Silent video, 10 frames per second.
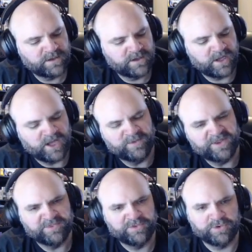
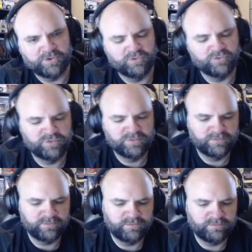common through
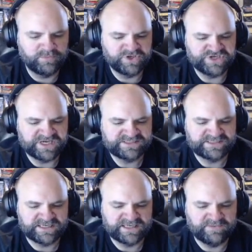
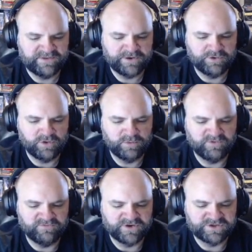Majestic in their
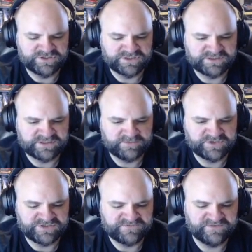normal versions. I'm
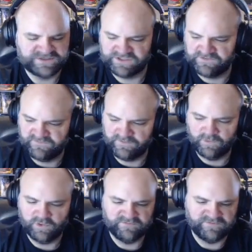just fishing for
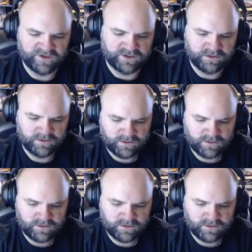more fun.